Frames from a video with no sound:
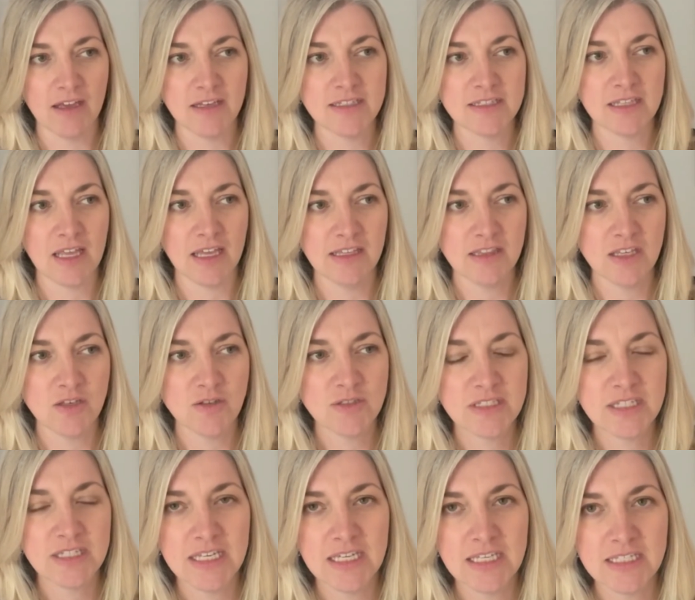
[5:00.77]
It's like those
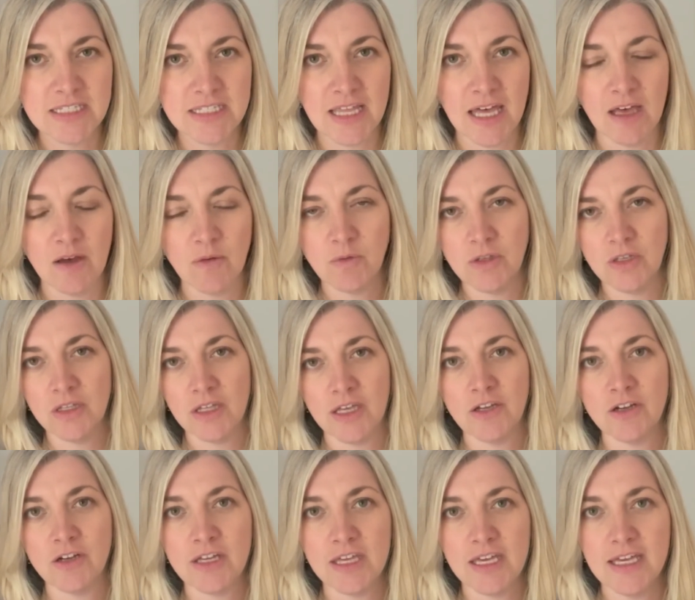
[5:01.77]
kids that when you let
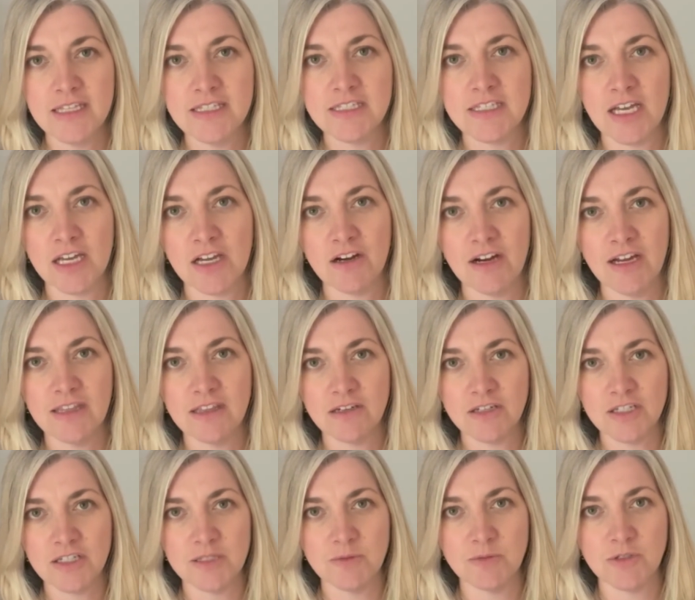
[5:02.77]
your kids decorate the
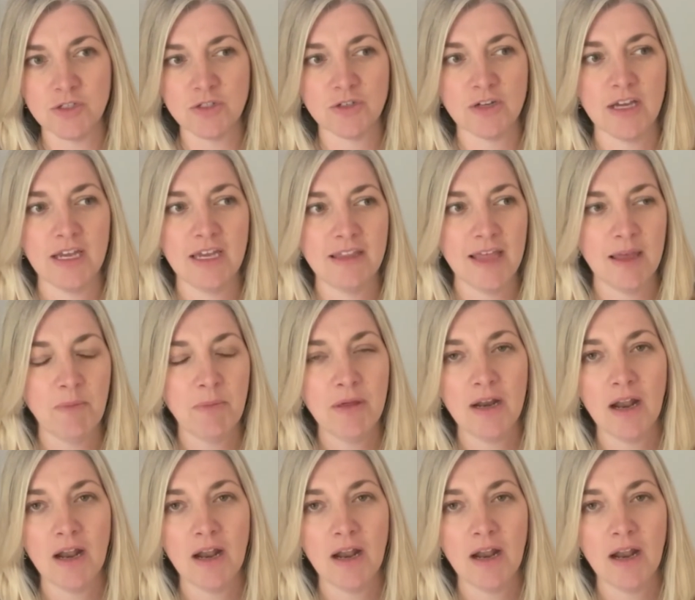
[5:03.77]
Christmas tree and they put